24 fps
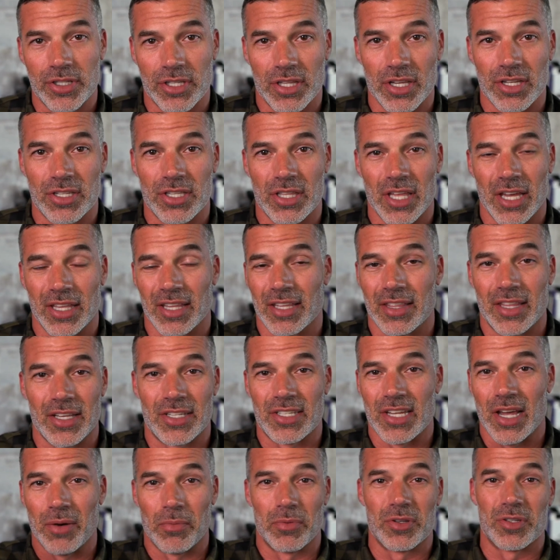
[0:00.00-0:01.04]
this thing that they
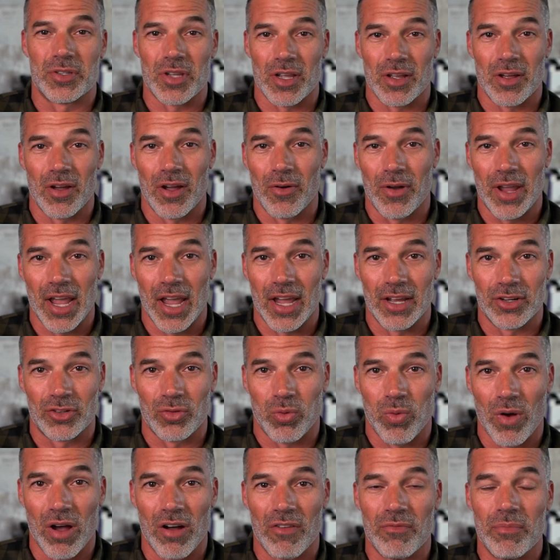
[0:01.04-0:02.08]
said was okay in
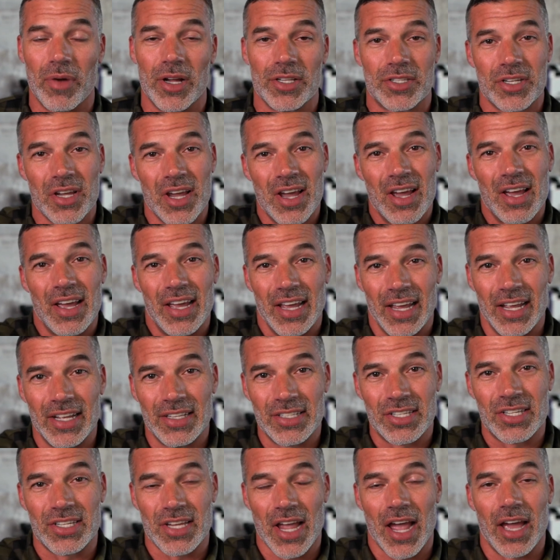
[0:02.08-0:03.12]
12 months
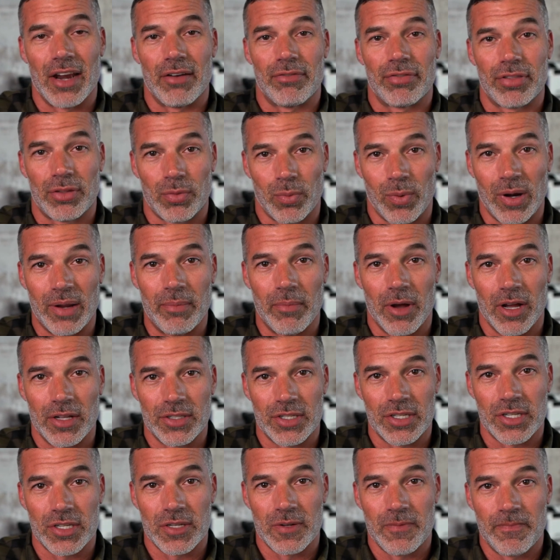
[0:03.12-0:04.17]
inside of 3
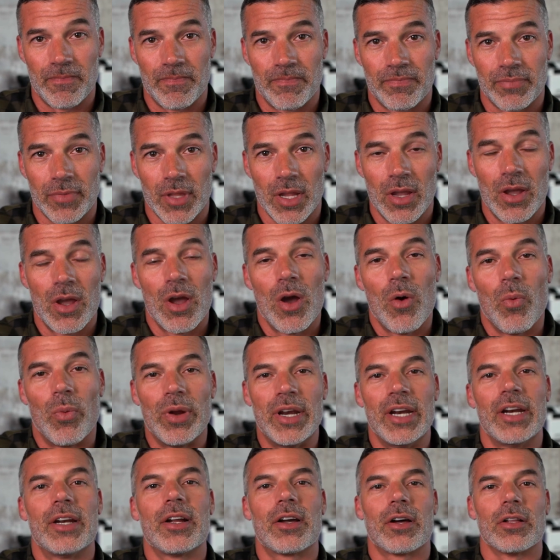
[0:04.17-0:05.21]
months. We
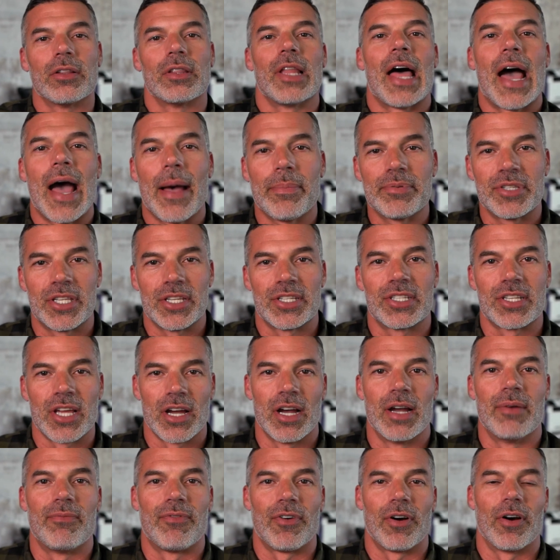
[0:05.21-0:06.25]
need to collapse this
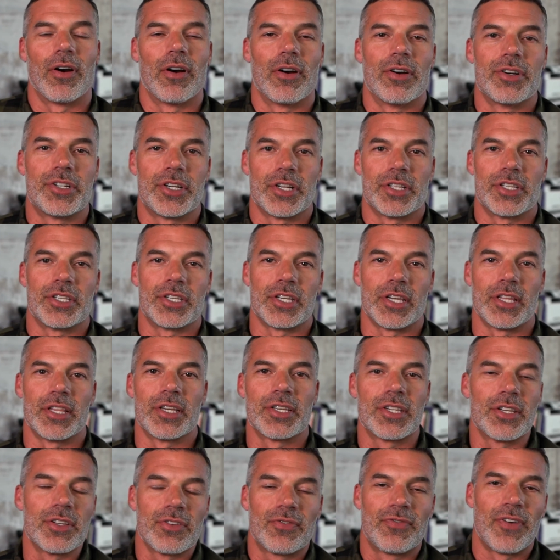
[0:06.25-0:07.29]
time for urgency.
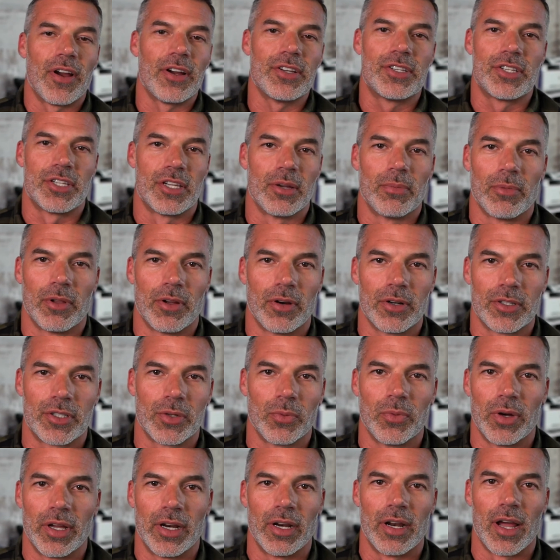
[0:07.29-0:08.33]
This is very similar to
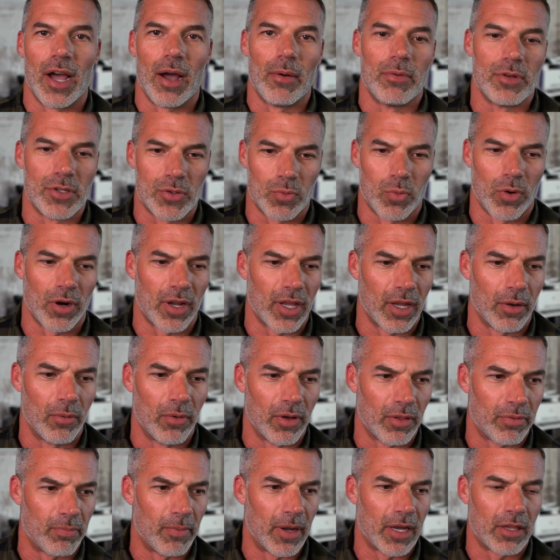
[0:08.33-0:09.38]
when I was working
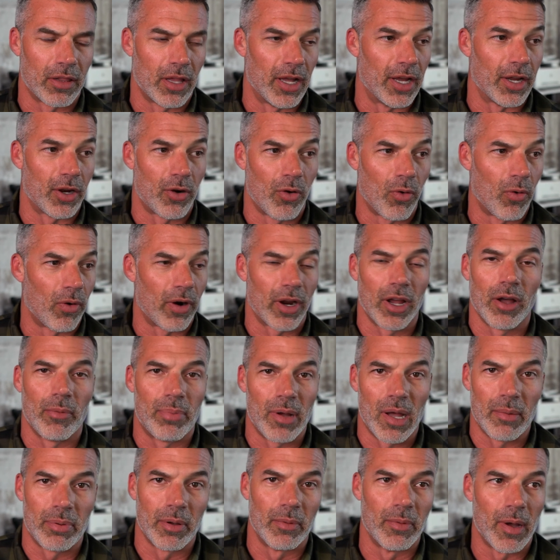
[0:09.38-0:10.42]
with my client, Corey, I'll
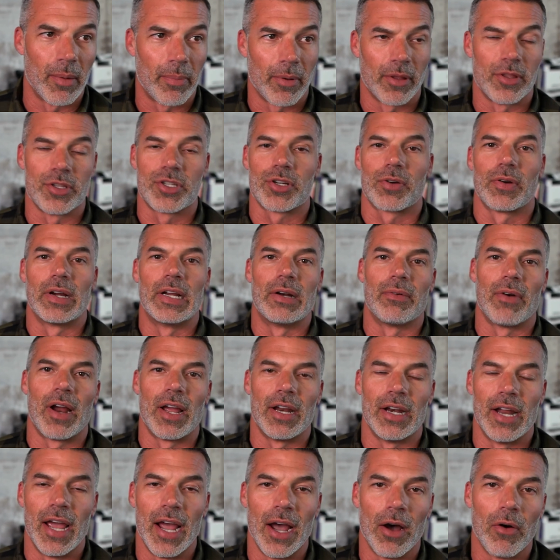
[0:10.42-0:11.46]
pop him up on the screen right
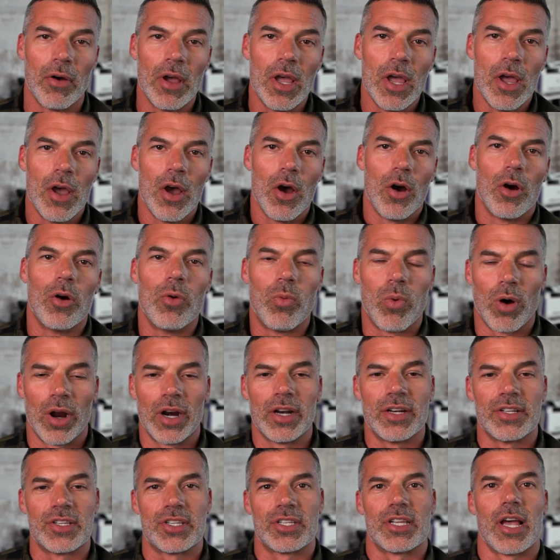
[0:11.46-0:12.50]
now, who wanted
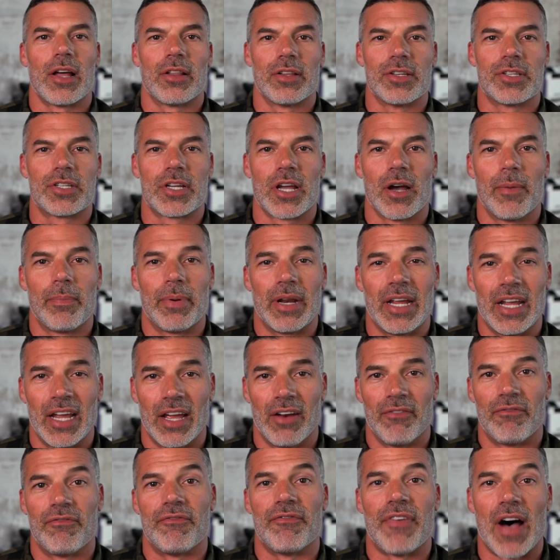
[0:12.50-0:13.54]
to sell his company in
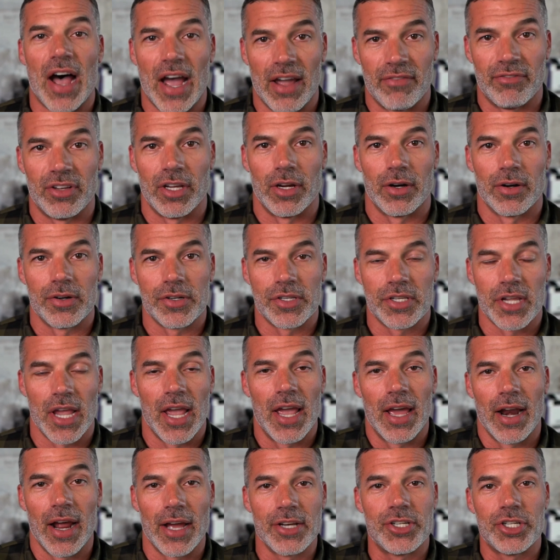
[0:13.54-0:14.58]
5 years.
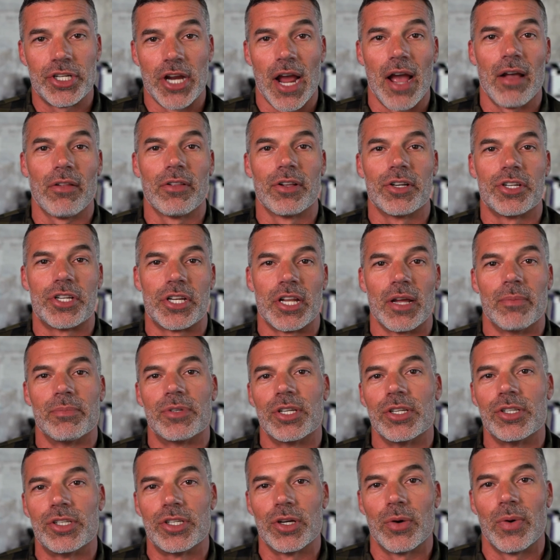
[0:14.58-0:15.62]
And I challenged him to
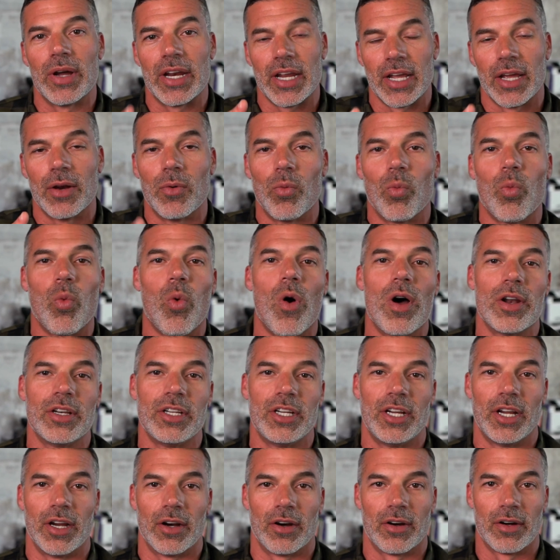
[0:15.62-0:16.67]
do it in 1
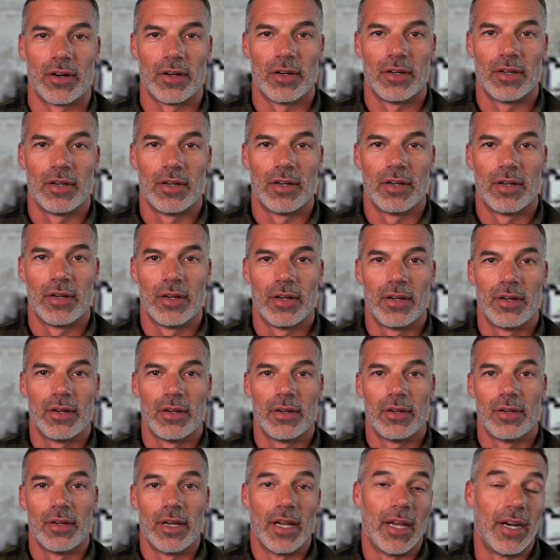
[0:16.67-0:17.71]
year.
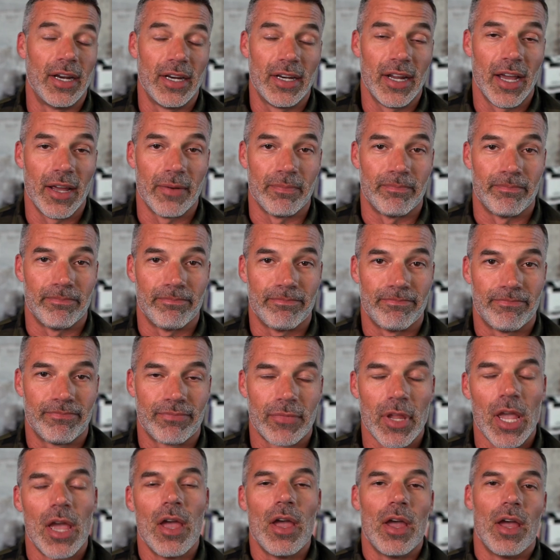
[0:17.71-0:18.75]
And he did.
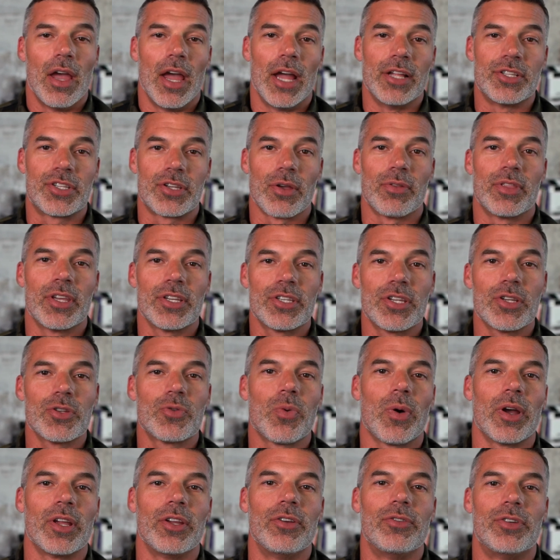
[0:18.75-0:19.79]
And so this is
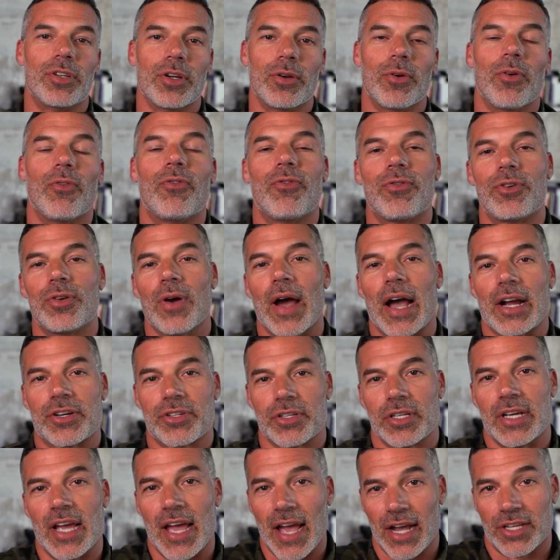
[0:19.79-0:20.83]
what you do to
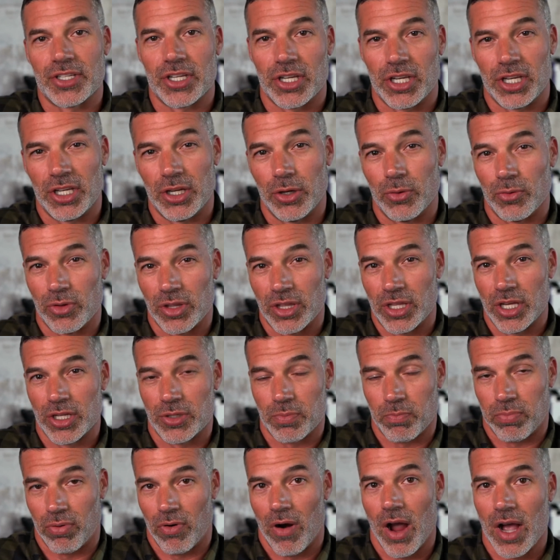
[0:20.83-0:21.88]
actually execute this
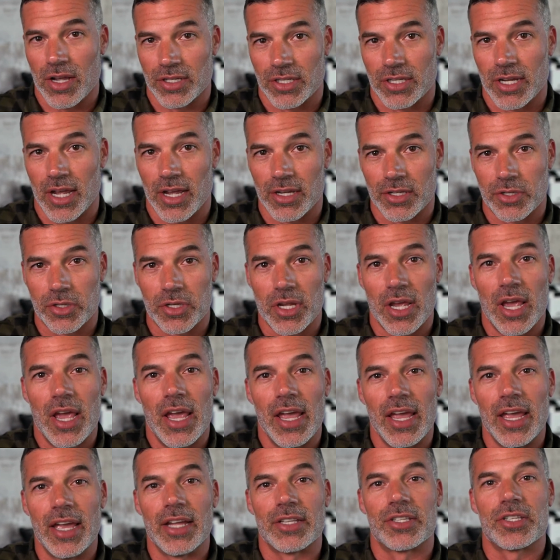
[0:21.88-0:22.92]
process.
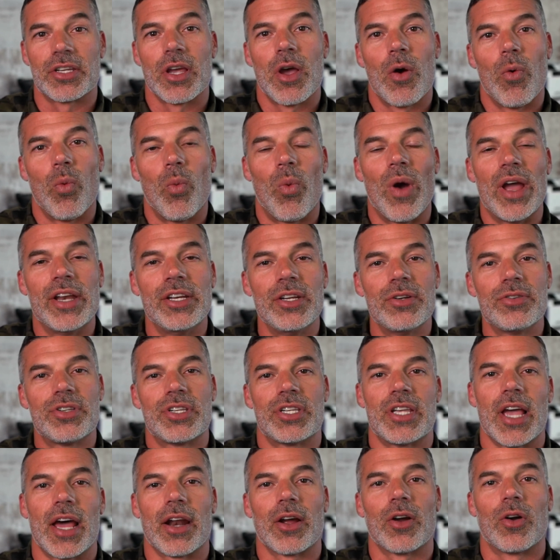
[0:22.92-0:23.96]
It's when you
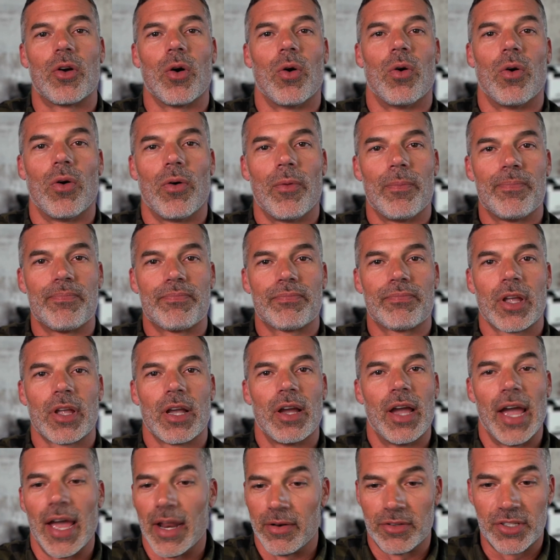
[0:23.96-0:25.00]
set a goal,
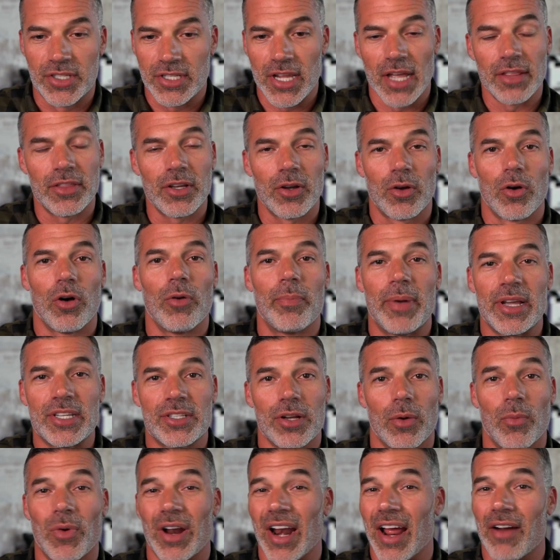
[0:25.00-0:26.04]
and set the goal based
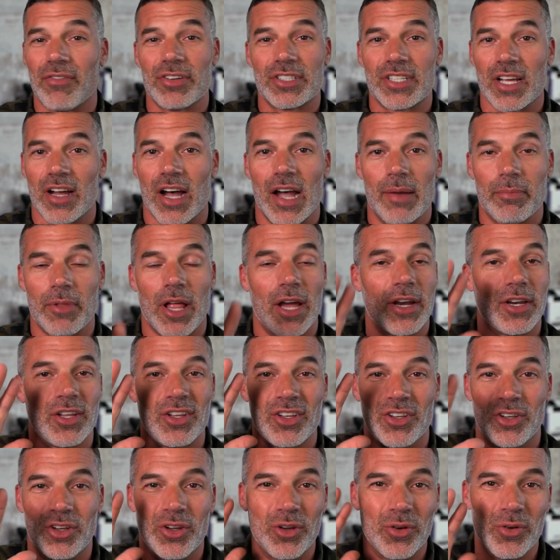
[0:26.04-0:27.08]
on whatever timeline
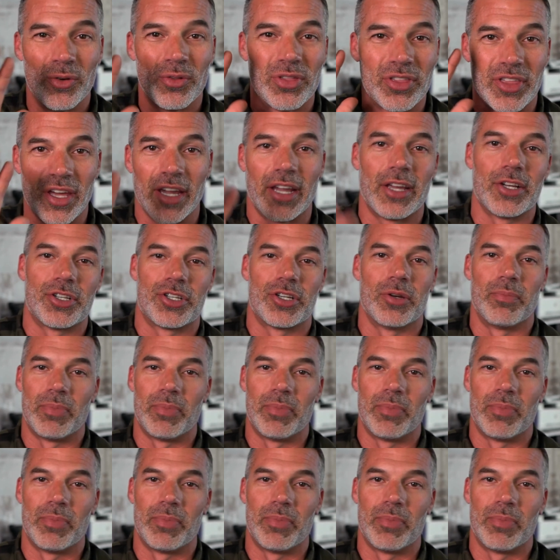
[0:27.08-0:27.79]
you think it should